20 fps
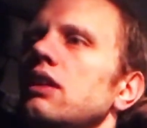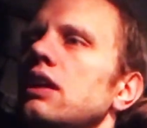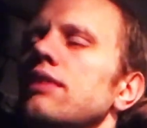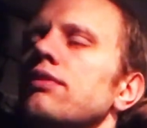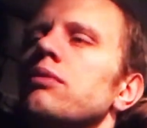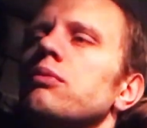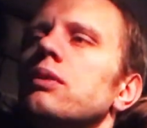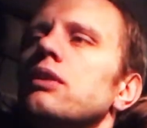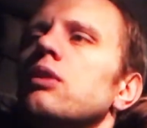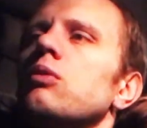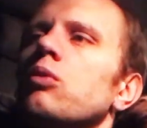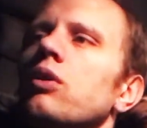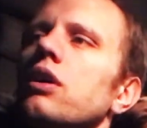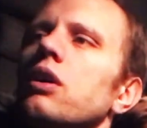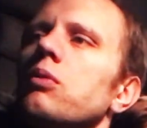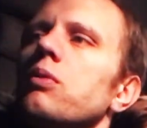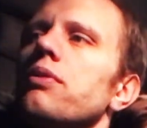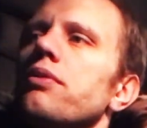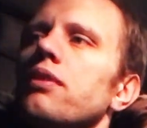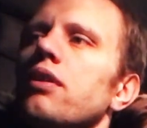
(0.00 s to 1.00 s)
even when you're
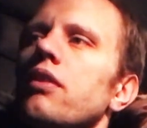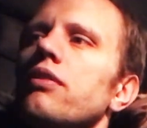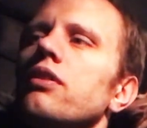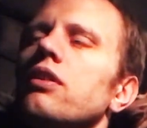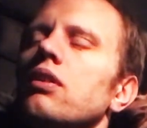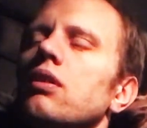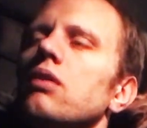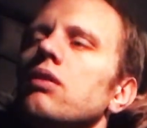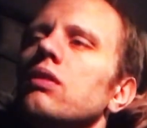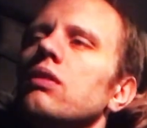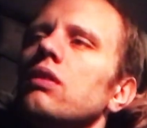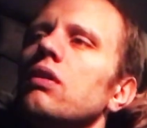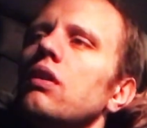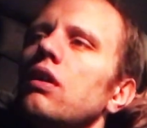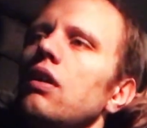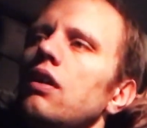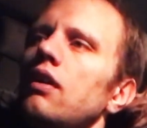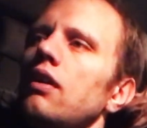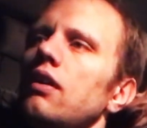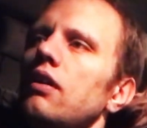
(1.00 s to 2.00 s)
working with other code,
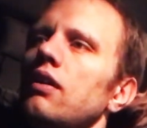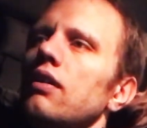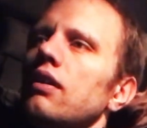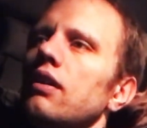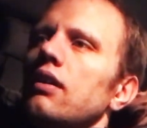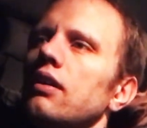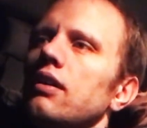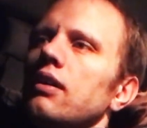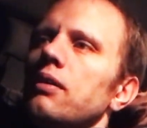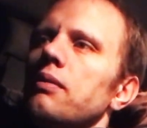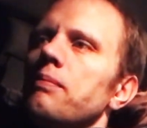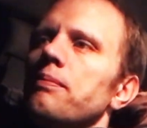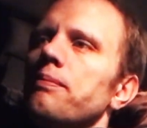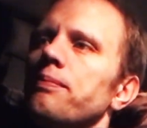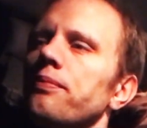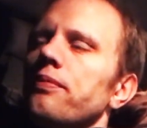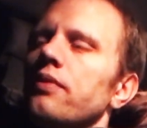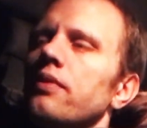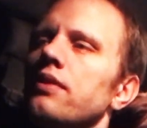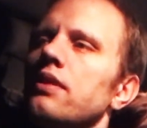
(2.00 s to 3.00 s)

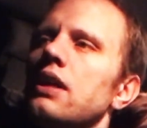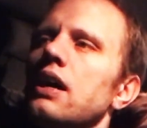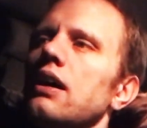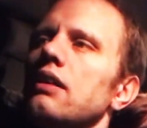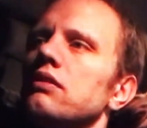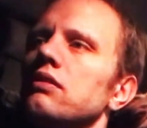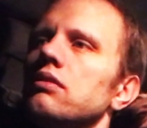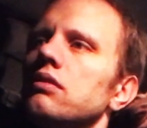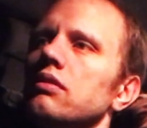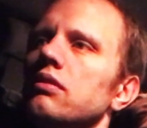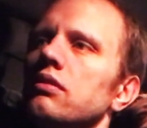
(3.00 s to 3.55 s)
that